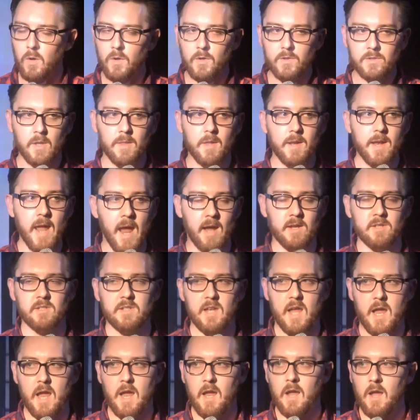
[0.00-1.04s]
So the next
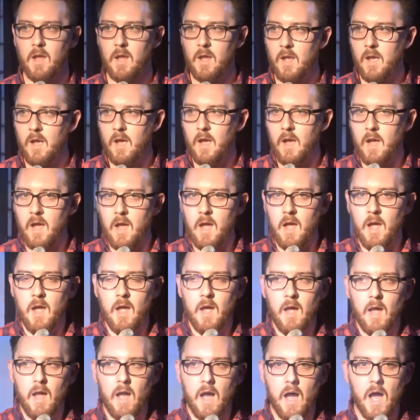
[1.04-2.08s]
day,
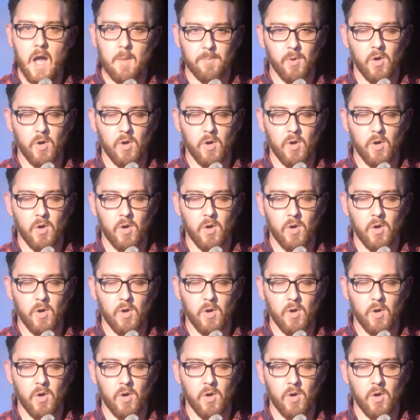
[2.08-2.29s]
I